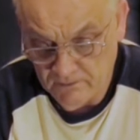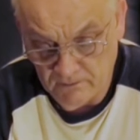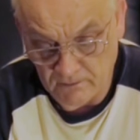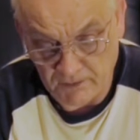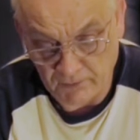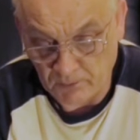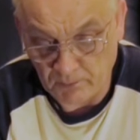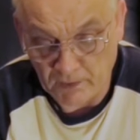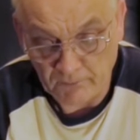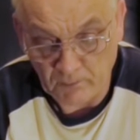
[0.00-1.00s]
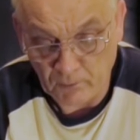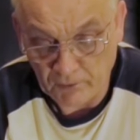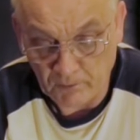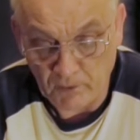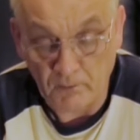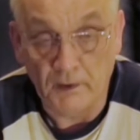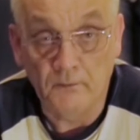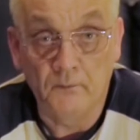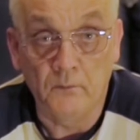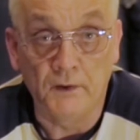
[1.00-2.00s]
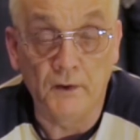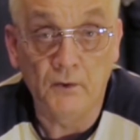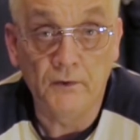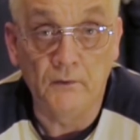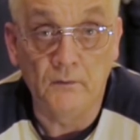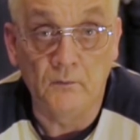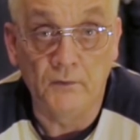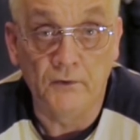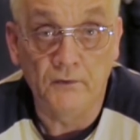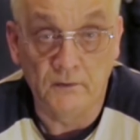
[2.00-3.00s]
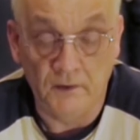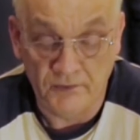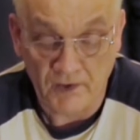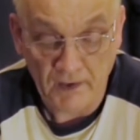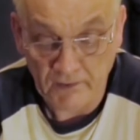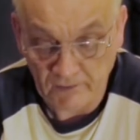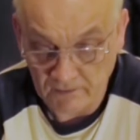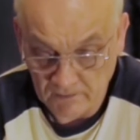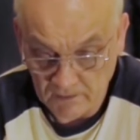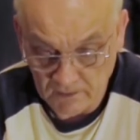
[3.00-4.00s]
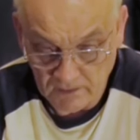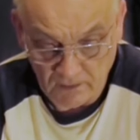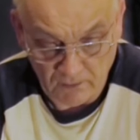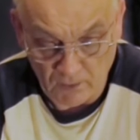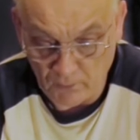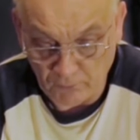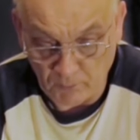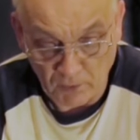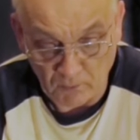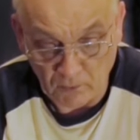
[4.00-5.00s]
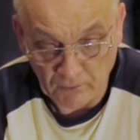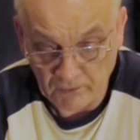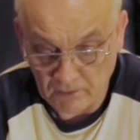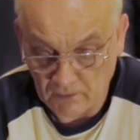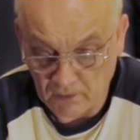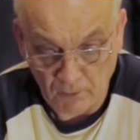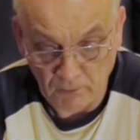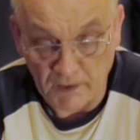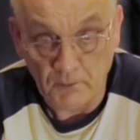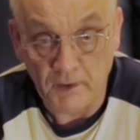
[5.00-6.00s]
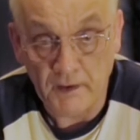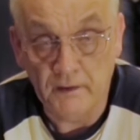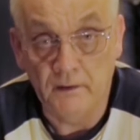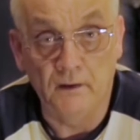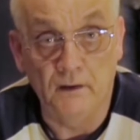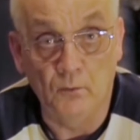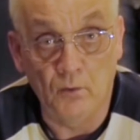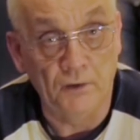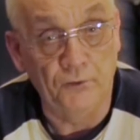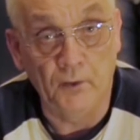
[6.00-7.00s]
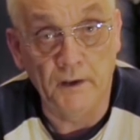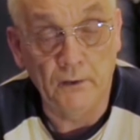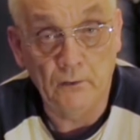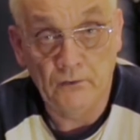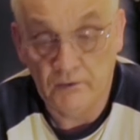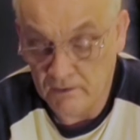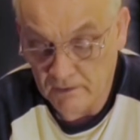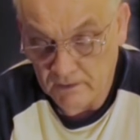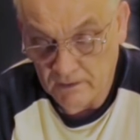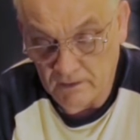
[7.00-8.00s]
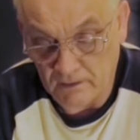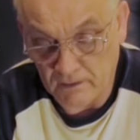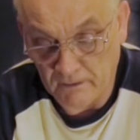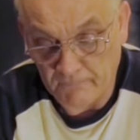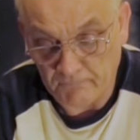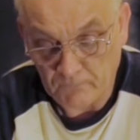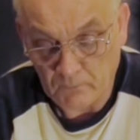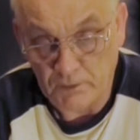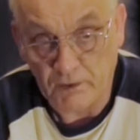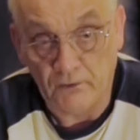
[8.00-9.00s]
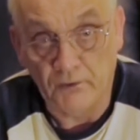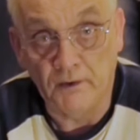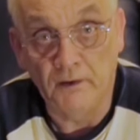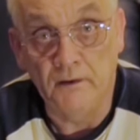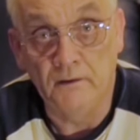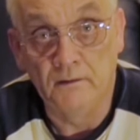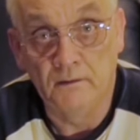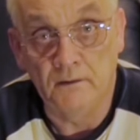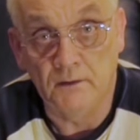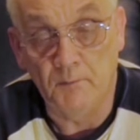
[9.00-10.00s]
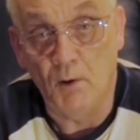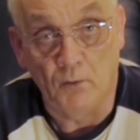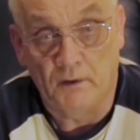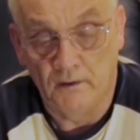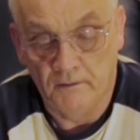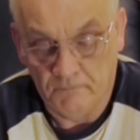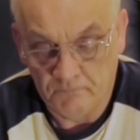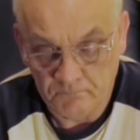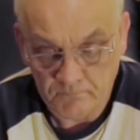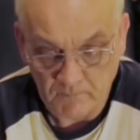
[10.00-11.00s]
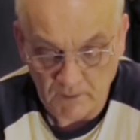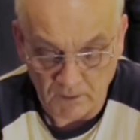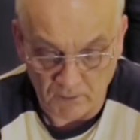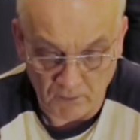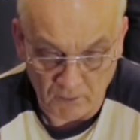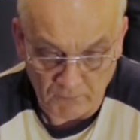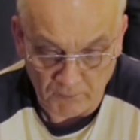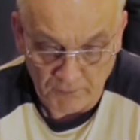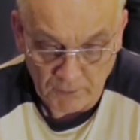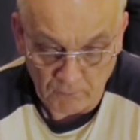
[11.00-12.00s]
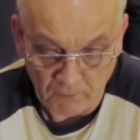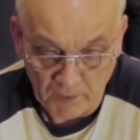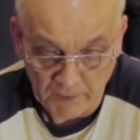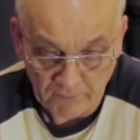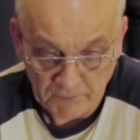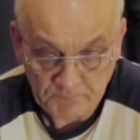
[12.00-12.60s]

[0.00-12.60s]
The thing that surprised me most about it when I got it was the size, how small it was, how lightweight, and what a joy to use when you consider the bulk of the 305.